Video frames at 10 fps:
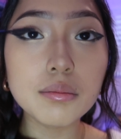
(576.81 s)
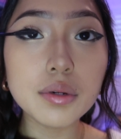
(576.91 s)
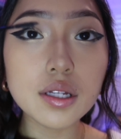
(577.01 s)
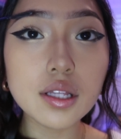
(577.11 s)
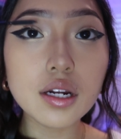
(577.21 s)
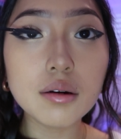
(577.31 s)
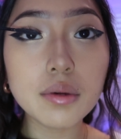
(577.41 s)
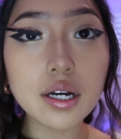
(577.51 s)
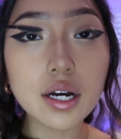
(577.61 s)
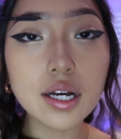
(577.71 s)
put that on
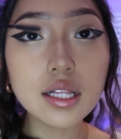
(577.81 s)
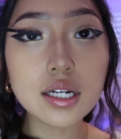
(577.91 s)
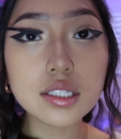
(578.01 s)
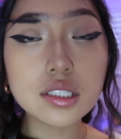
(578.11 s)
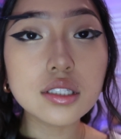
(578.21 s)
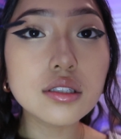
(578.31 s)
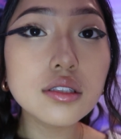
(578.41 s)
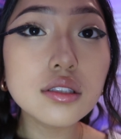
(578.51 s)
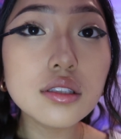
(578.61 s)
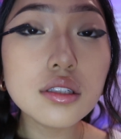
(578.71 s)
my
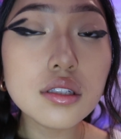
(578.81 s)
eyelashes.